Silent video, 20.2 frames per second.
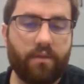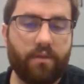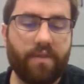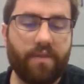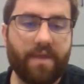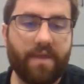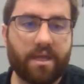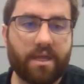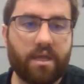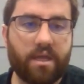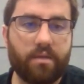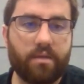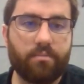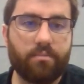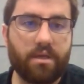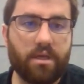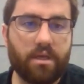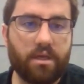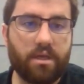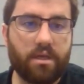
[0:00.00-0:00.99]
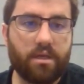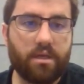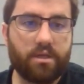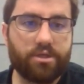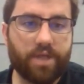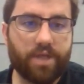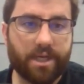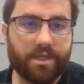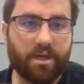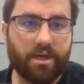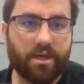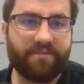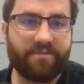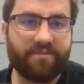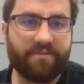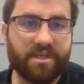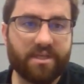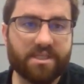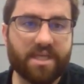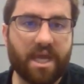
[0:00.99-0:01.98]
then that can be checked off
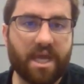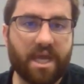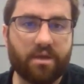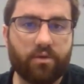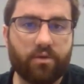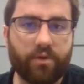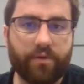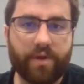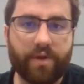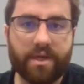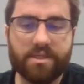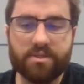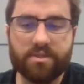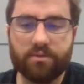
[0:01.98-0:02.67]
in this category, right?